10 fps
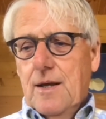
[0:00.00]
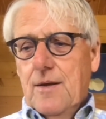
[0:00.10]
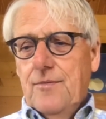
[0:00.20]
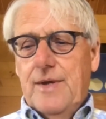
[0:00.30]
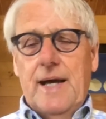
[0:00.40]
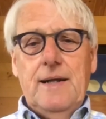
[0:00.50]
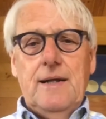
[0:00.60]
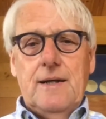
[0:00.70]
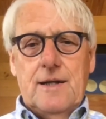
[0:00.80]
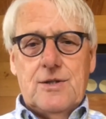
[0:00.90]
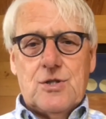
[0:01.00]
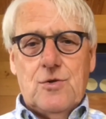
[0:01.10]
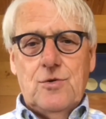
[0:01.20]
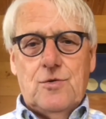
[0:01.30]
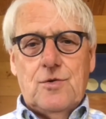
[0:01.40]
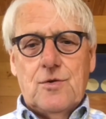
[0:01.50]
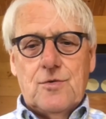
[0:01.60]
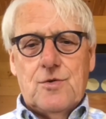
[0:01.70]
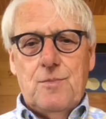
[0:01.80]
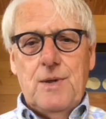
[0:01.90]
Then it is good
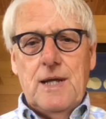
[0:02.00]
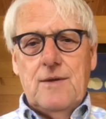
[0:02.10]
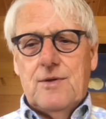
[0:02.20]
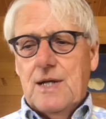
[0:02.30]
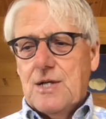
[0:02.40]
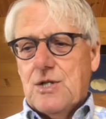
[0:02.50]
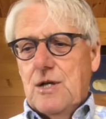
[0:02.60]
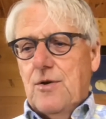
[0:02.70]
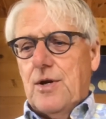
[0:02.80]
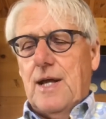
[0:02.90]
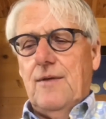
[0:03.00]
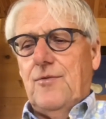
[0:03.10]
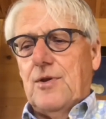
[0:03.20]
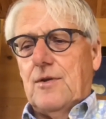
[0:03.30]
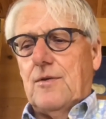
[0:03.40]
to be internationally oriented.